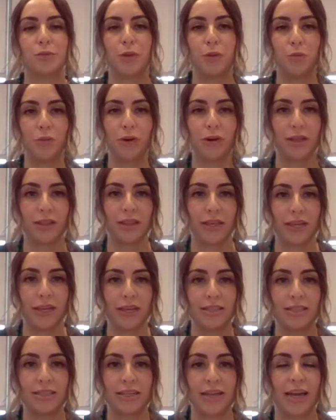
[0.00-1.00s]
We want to
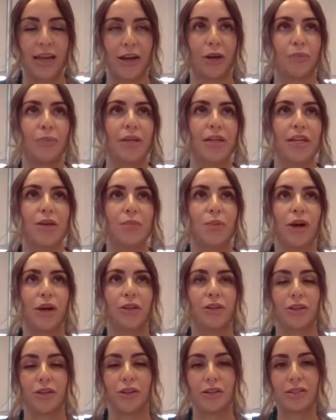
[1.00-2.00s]
thank today our media
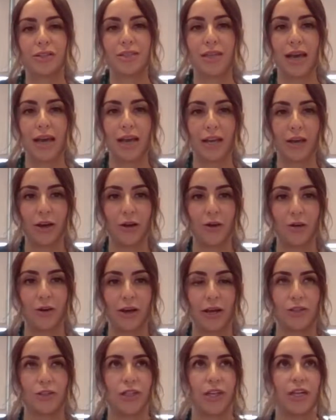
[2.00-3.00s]
partners, Idaho
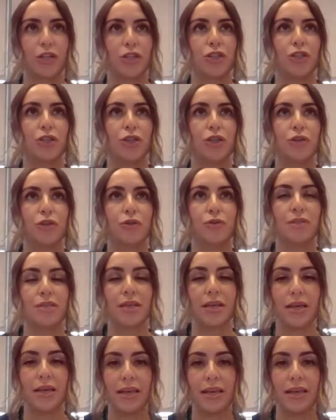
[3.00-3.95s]
Education News,